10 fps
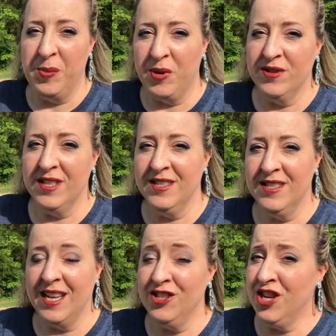
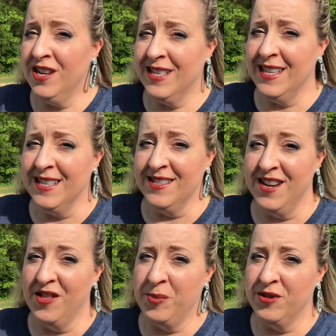person's junk is
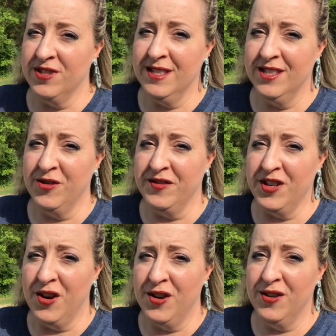another person's thrift
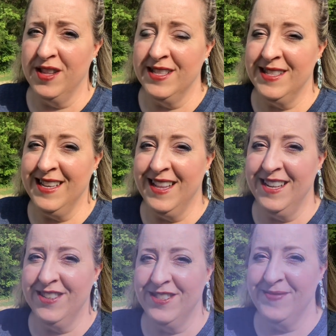haul. See you later.